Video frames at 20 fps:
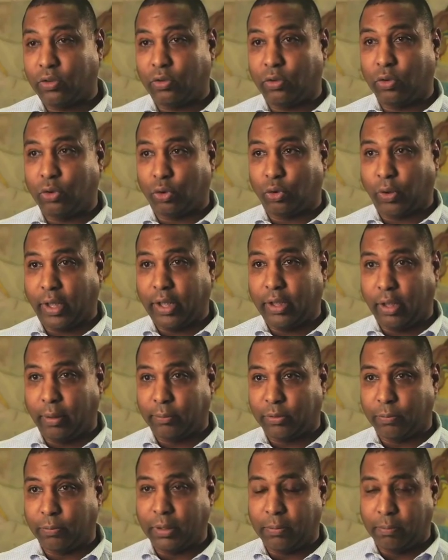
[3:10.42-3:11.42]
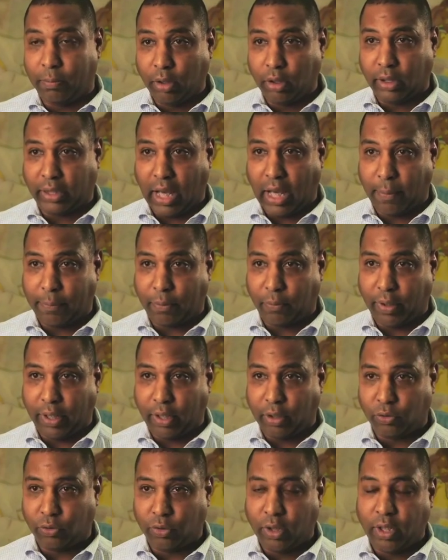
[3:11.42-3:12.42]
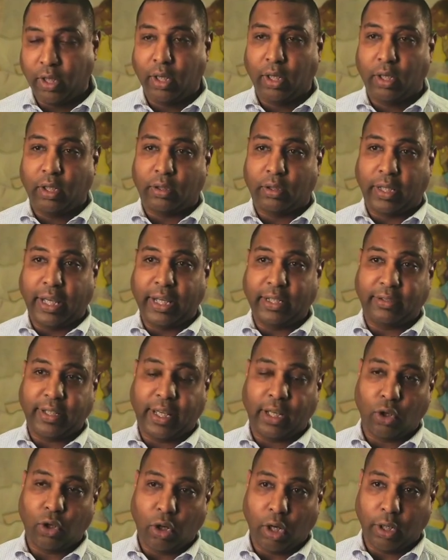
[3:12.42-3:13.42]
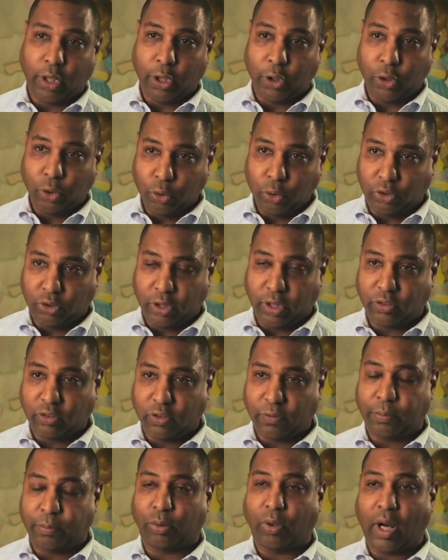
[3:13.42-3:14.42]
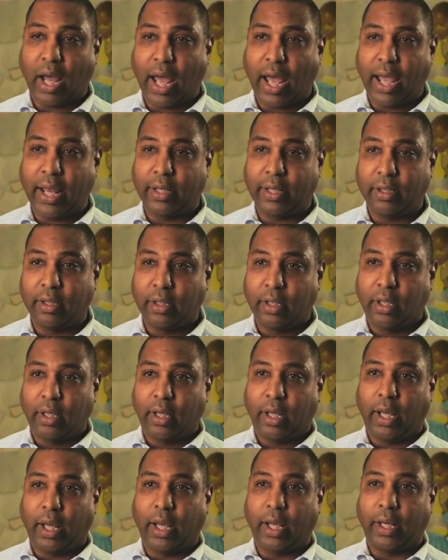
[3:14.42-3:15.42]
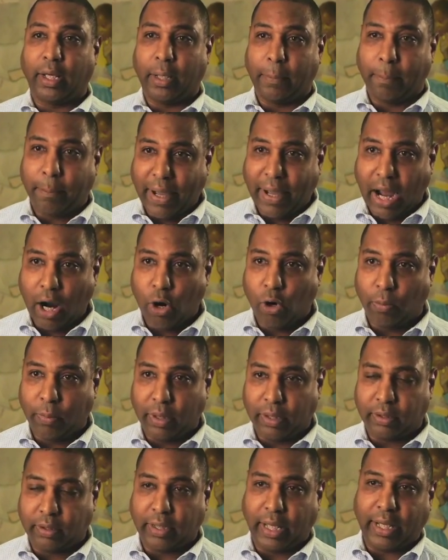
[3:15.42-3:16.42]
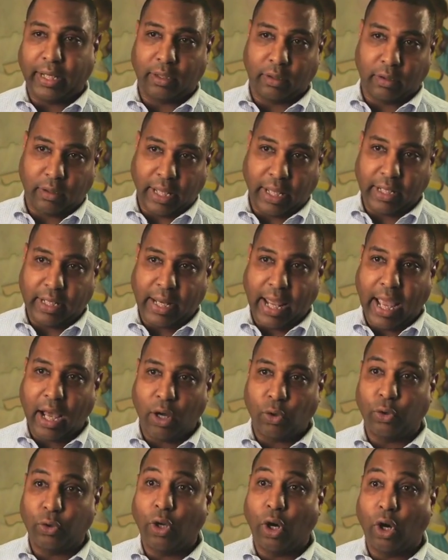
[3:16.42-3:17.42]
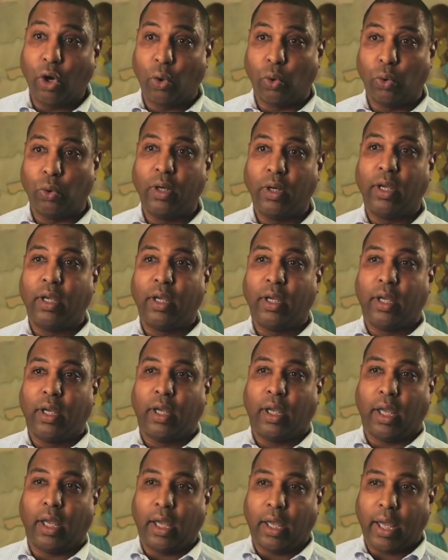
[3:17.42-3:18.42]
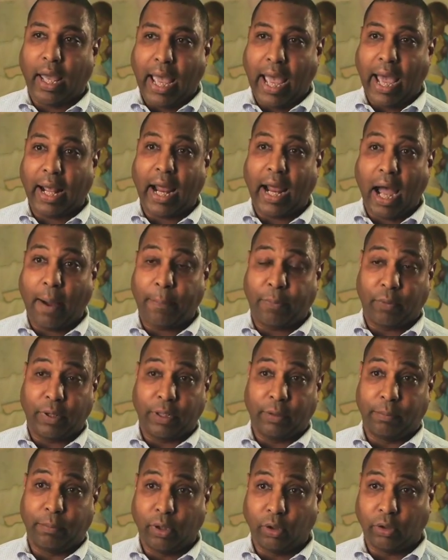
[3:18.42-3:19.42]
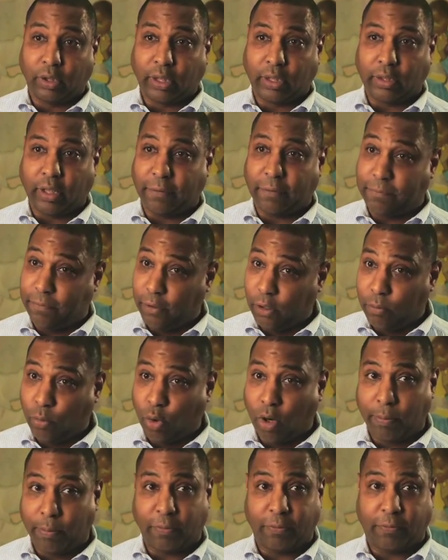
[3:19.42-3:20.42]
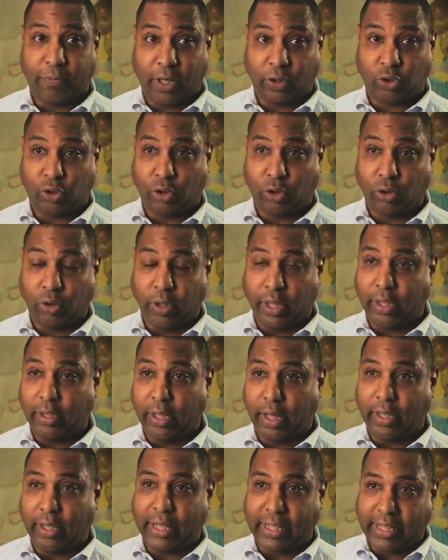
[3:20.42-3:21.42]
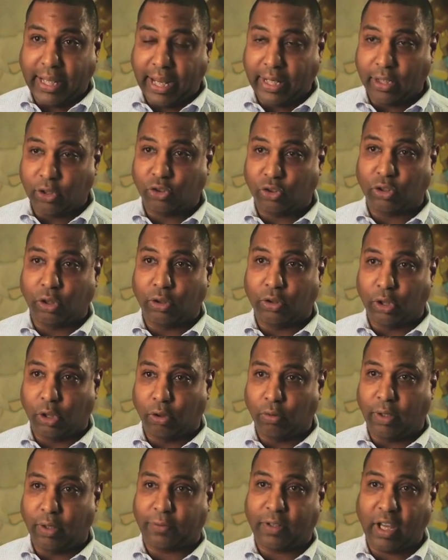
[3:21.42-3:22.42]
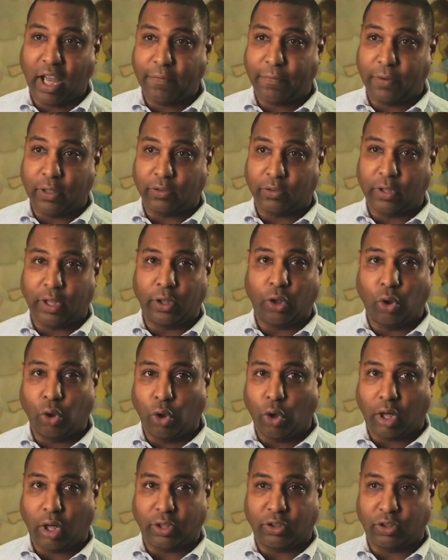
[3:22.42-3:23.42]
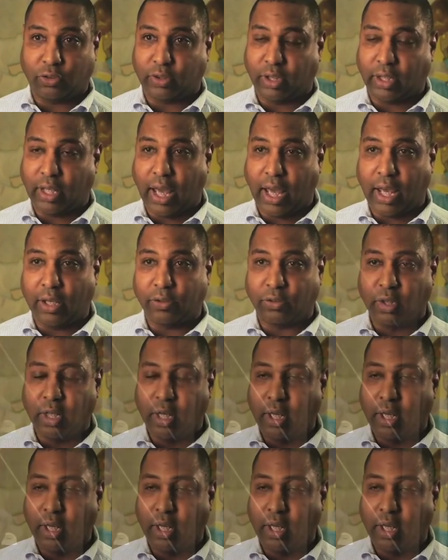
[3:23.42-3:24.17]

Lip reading: you train them to be building operators, they take on a new sense of pride and empowerment. They now know how to operate a building. They feel more professional, and they gain a certain degree of confidence. They're no longer just the guys